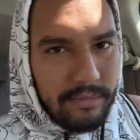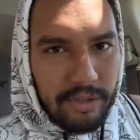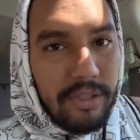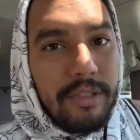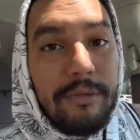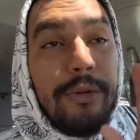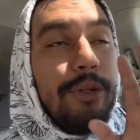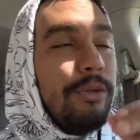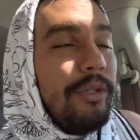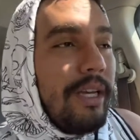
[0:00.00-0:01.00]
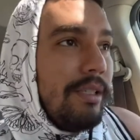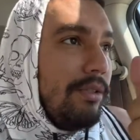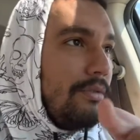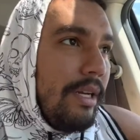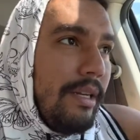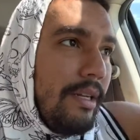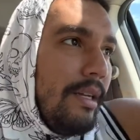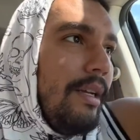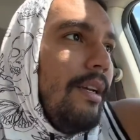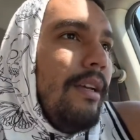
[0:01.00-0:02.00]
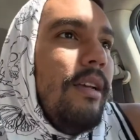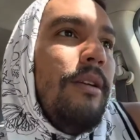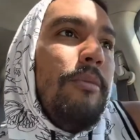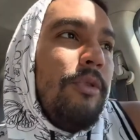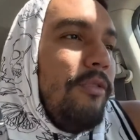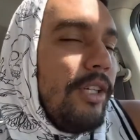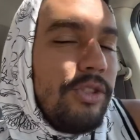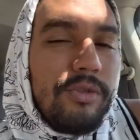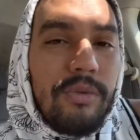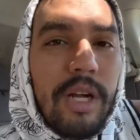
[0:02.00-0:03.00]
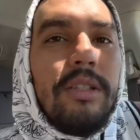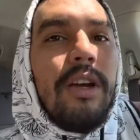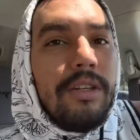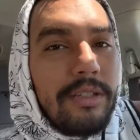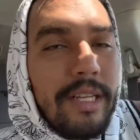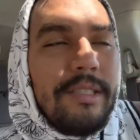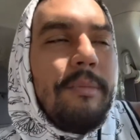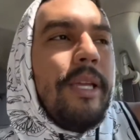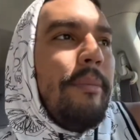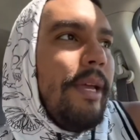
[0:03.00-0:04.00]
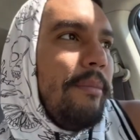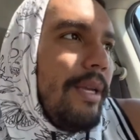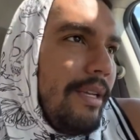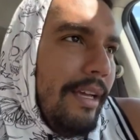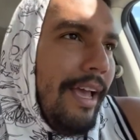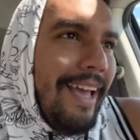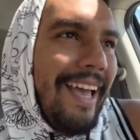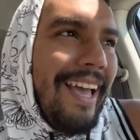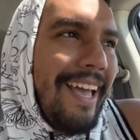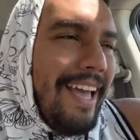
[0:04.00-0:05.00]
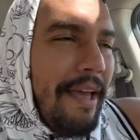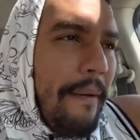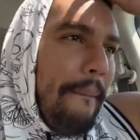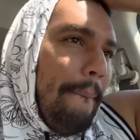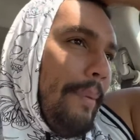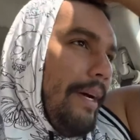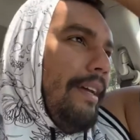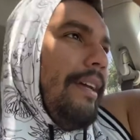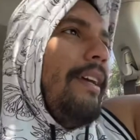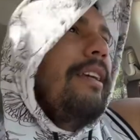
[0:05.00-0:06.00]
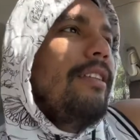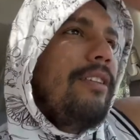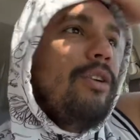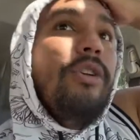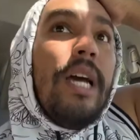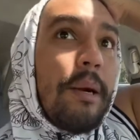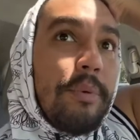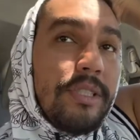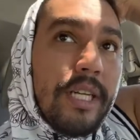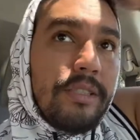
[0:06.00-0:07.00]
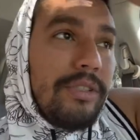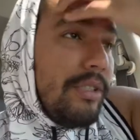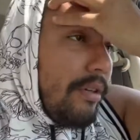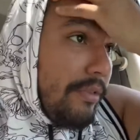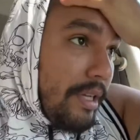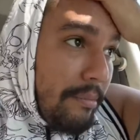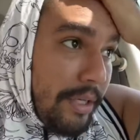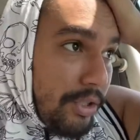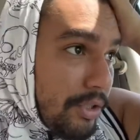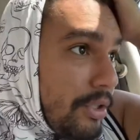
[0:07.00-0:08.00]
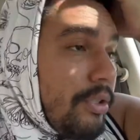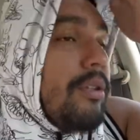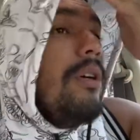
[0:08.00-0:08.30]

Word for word: good for you. Yes, great. Professional raw dogger, that's me, baby. But you know, you gotta protect yourself. You gotta make sure